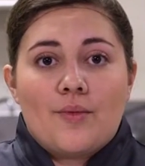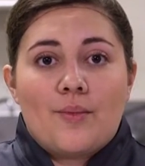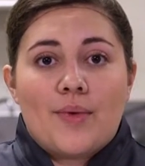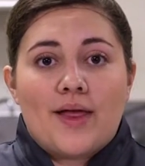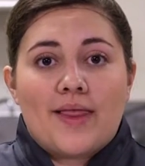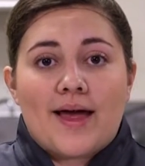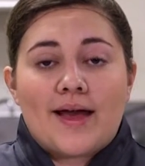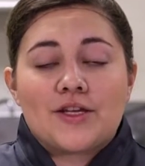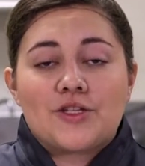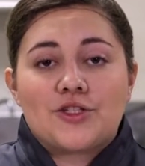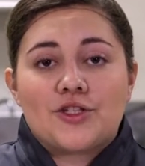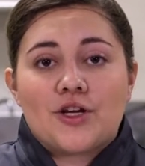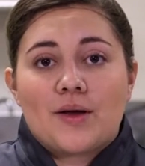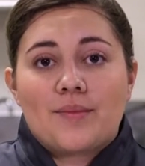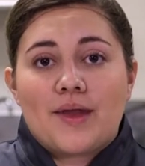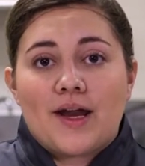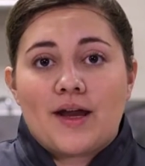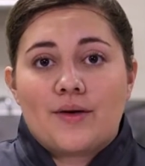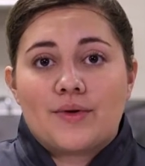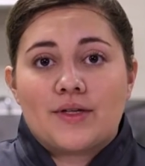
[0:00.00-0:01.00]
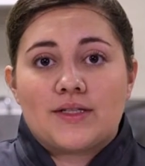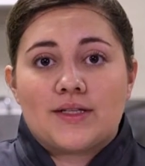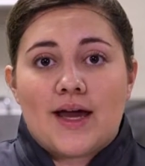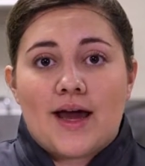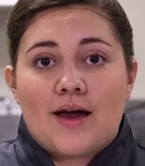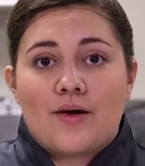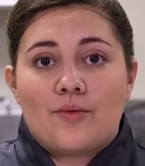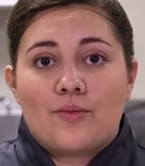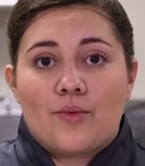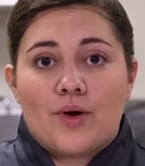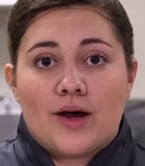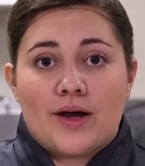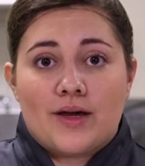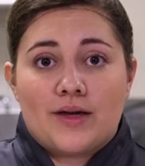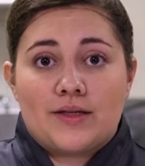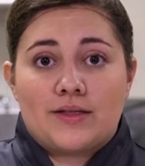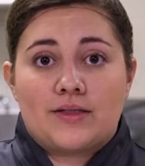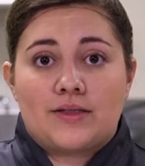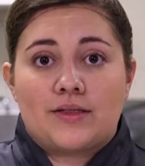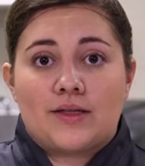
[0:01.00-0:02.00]
My last job that I was at
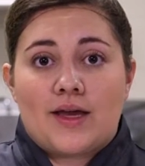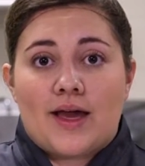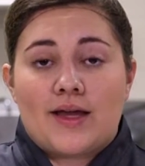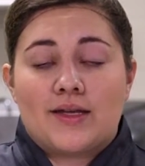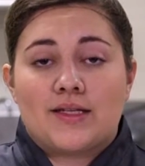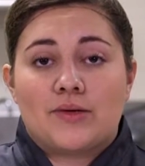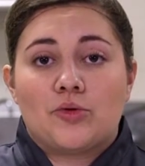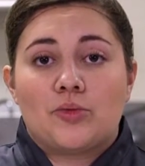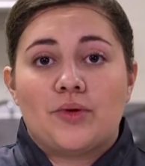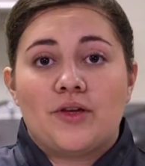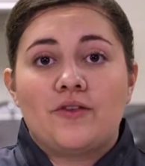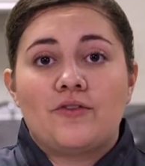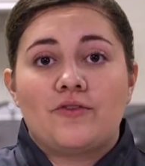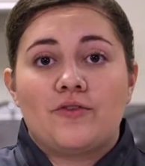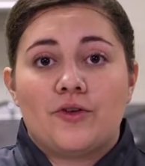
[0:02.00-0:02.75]
was at Double B